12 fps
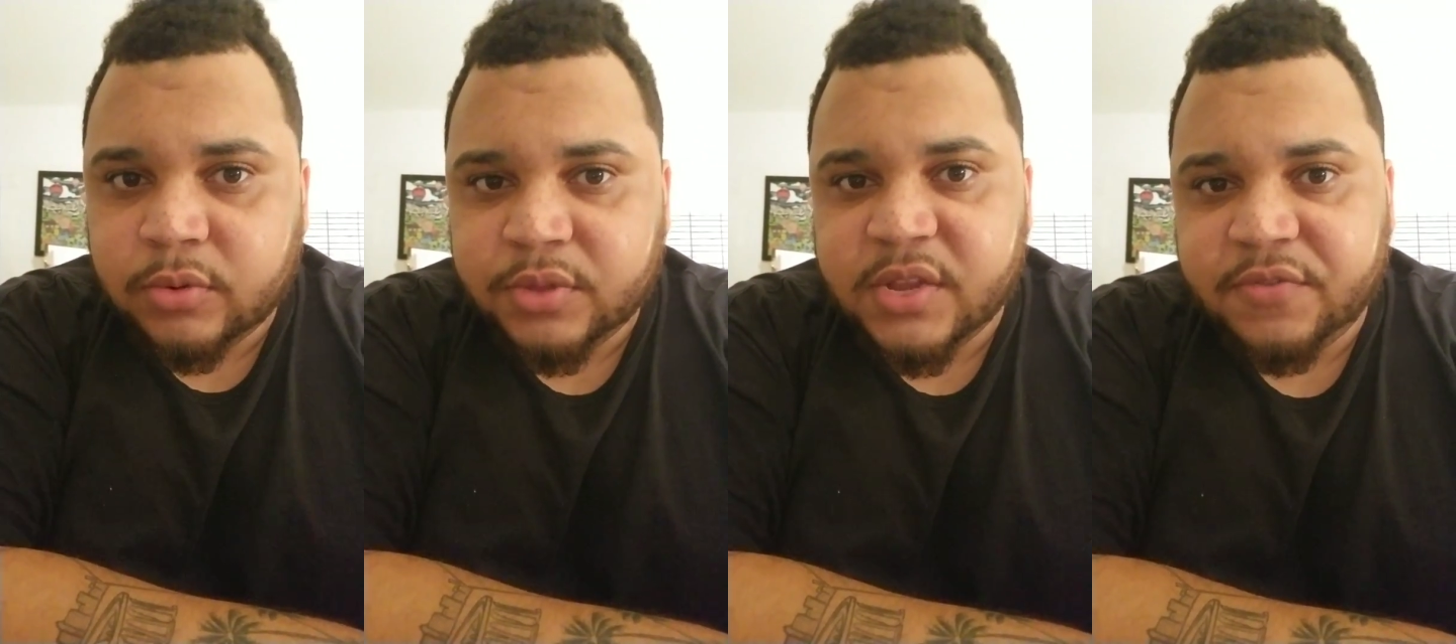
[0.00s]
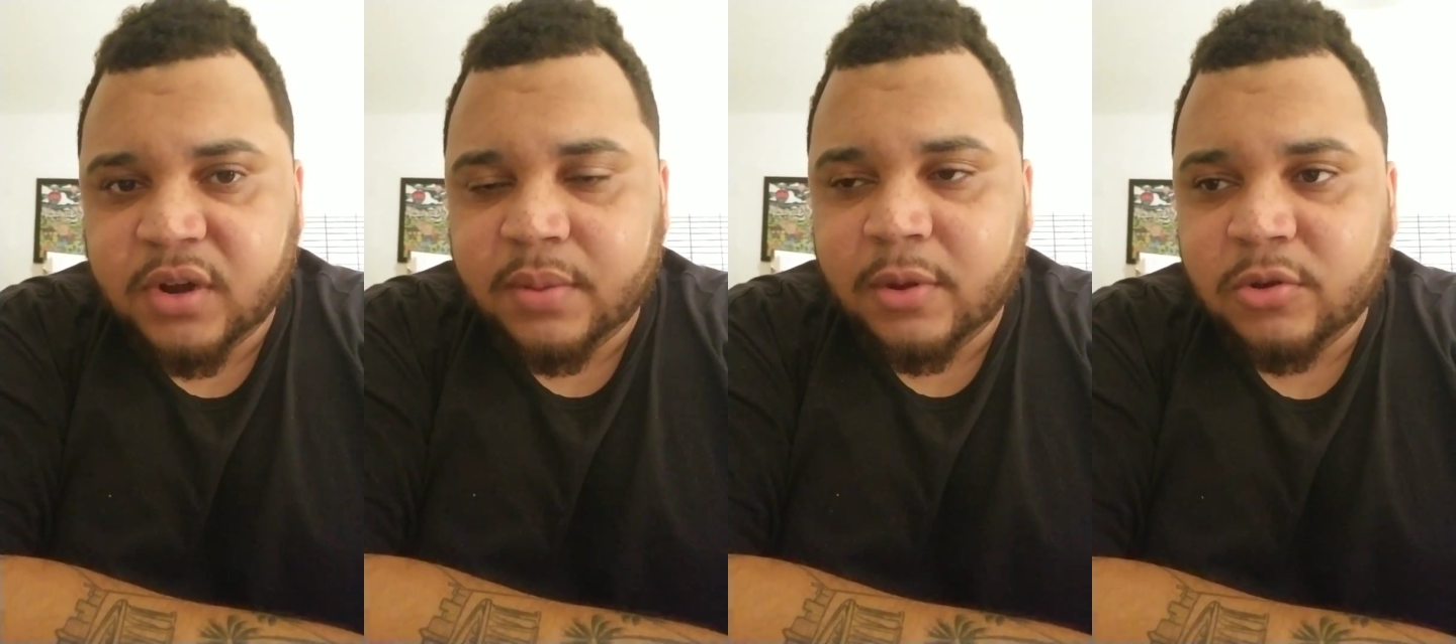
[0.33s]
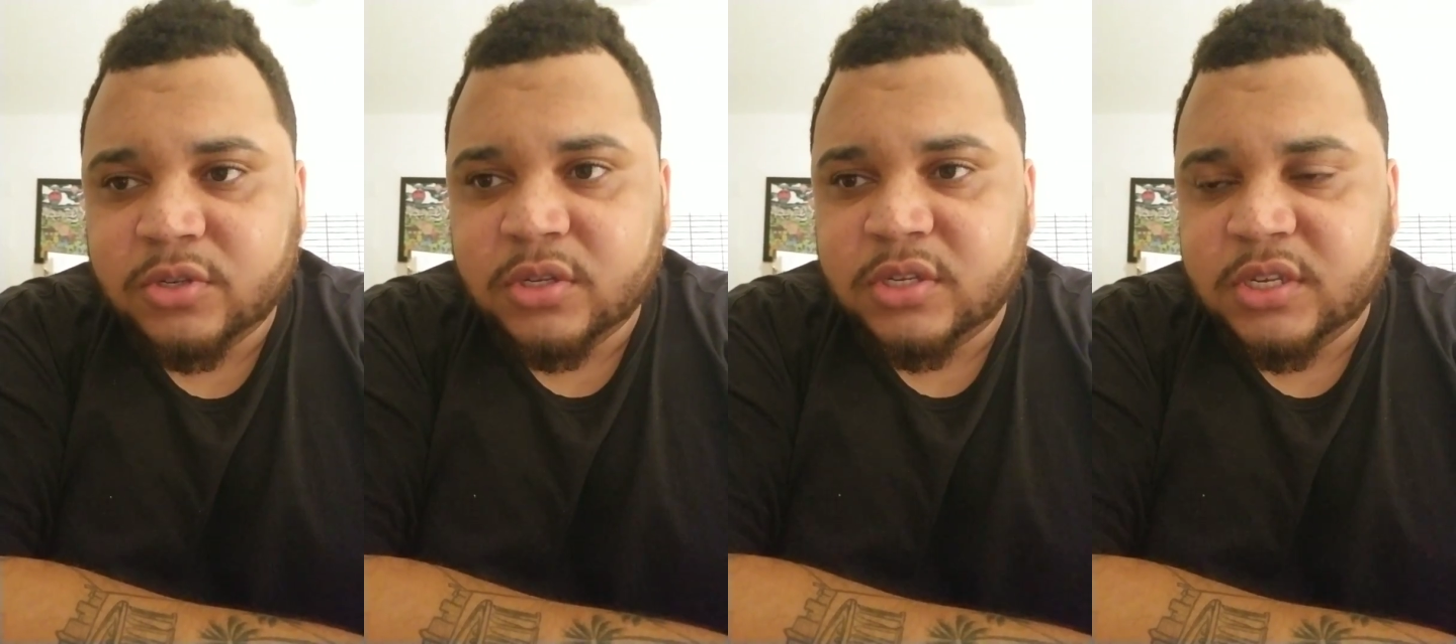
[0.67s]
with different
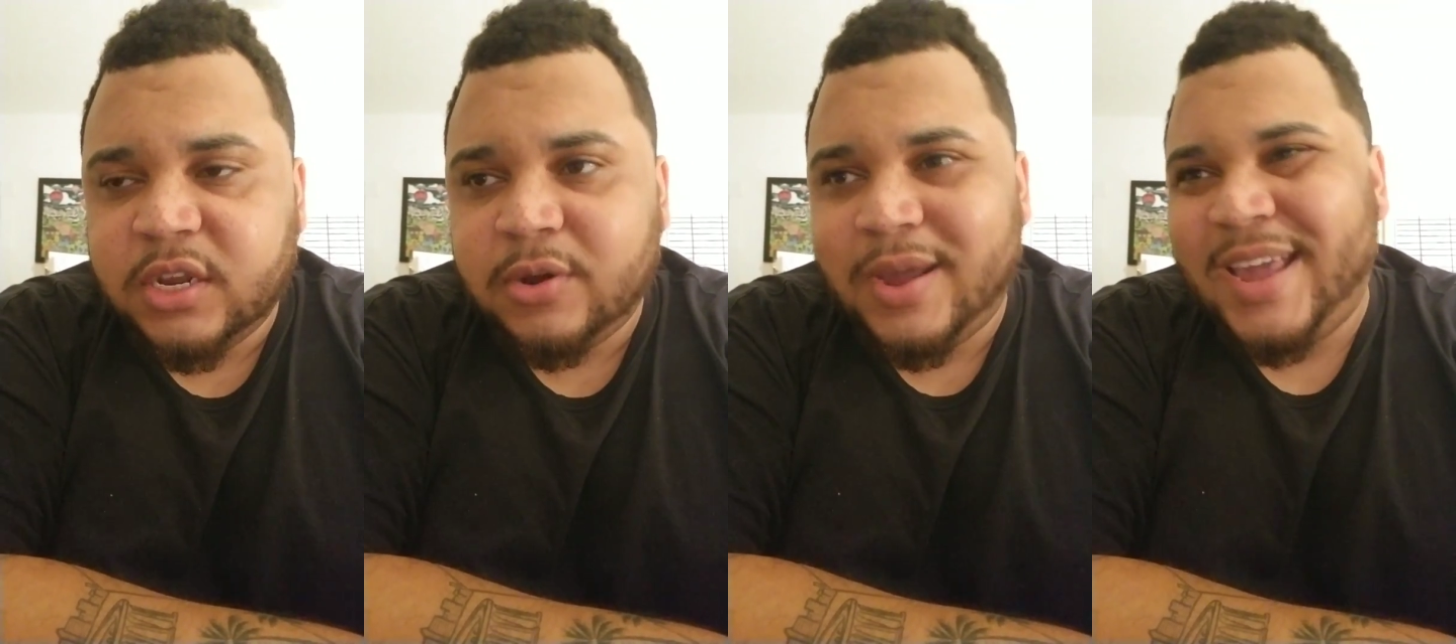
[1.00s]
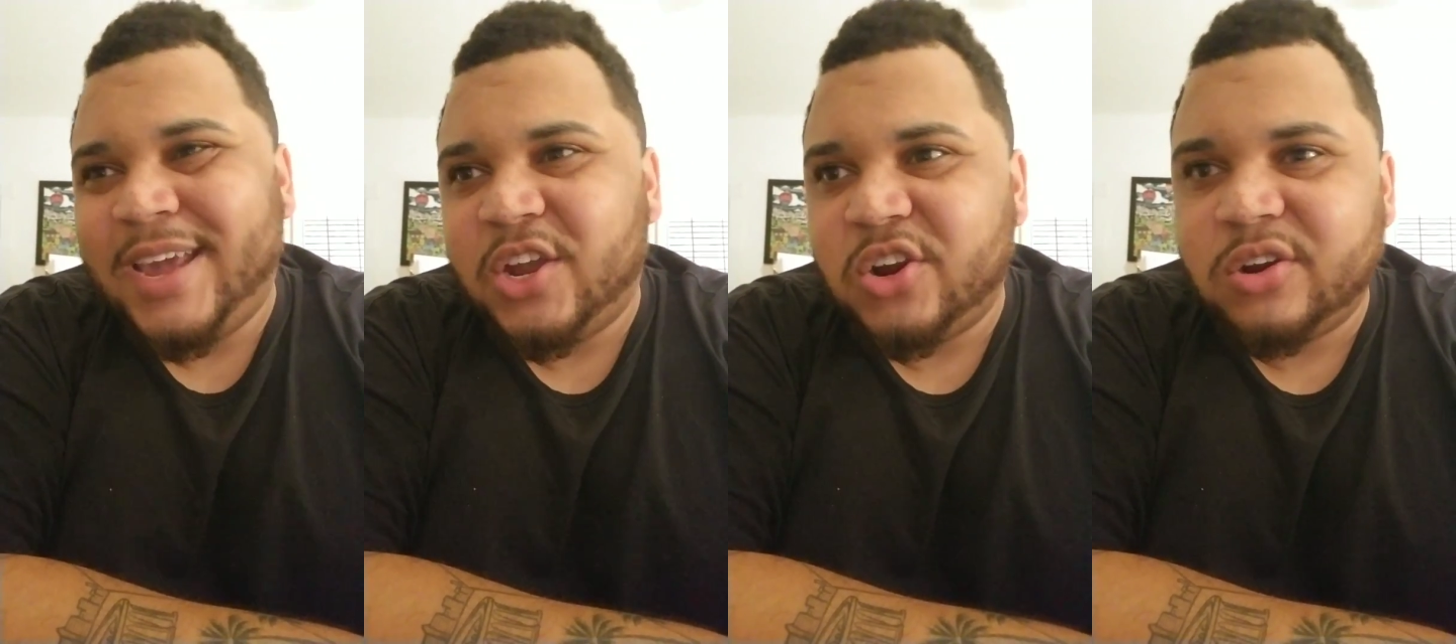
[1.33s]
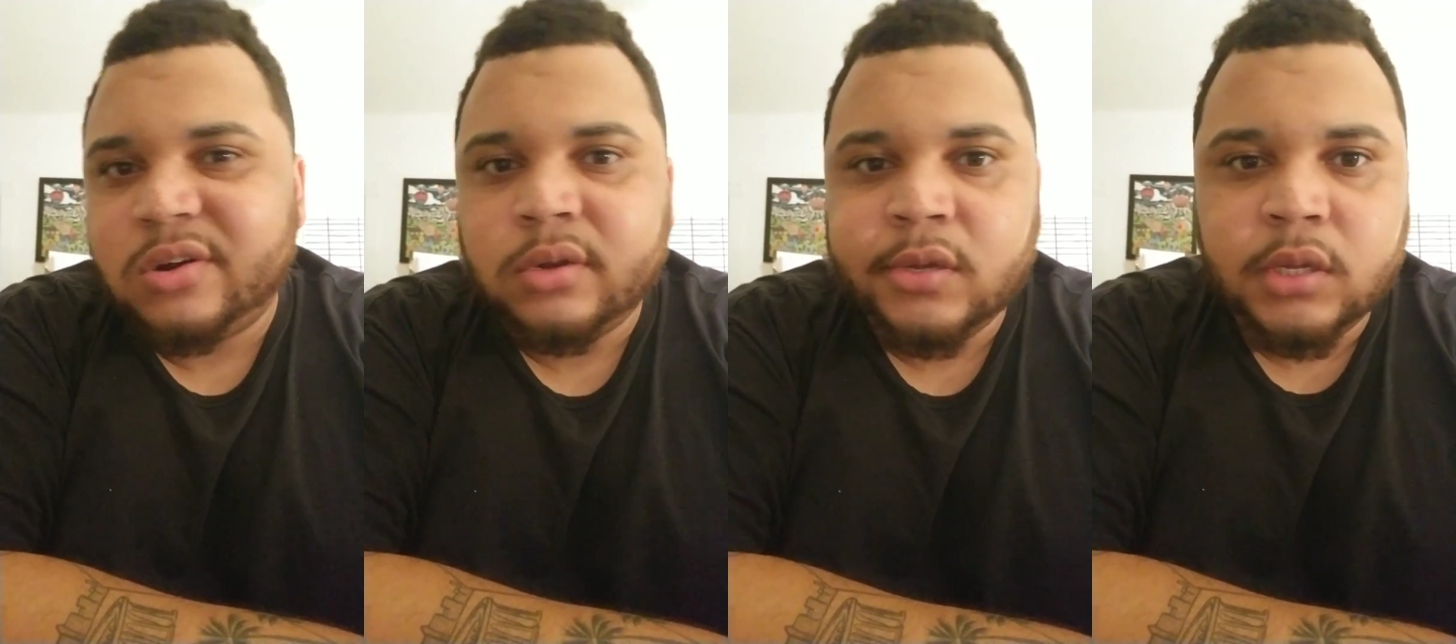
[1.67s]
emotions, anger,